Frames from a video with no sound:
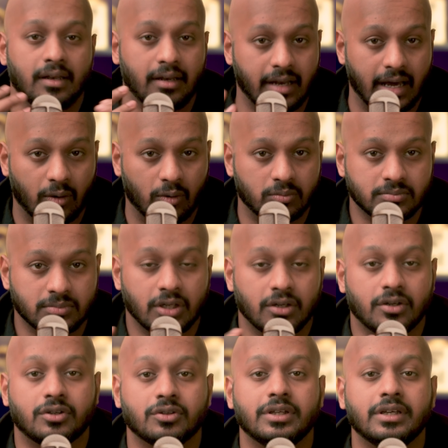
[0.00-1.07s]
Now,
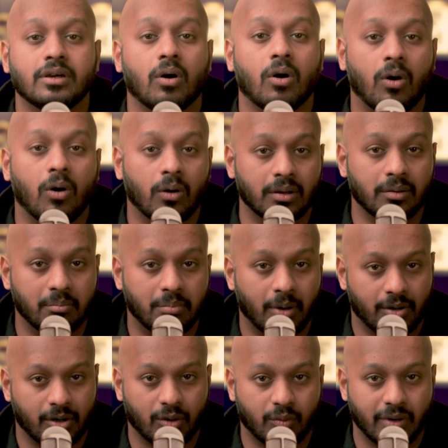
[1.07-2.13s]
to the
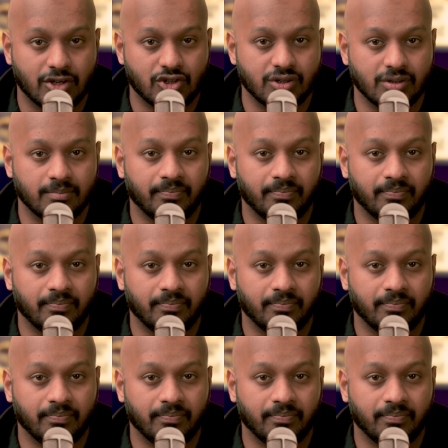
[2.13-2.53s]
all-important question.